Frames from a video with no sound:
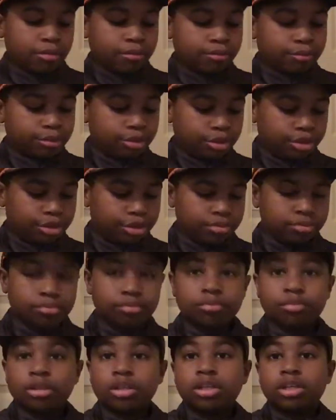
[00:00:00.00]
for
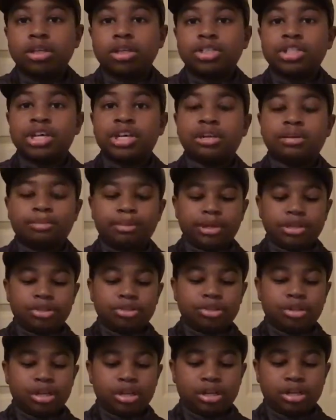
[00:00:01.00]
chatterbait
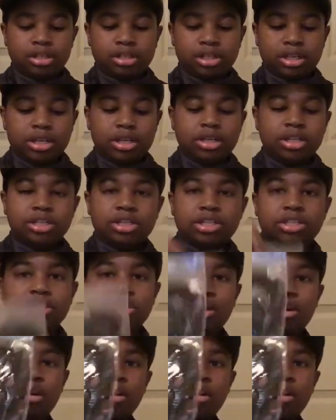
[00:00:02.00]
trailers. And this is a